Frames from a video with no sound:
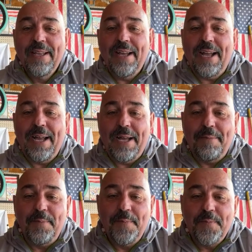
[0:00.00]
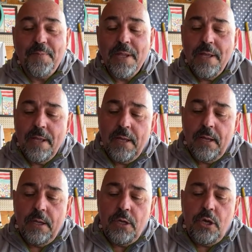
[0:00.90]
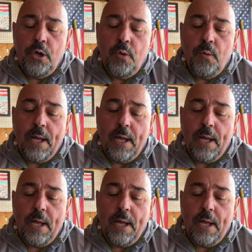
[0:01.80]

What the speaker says: Um, you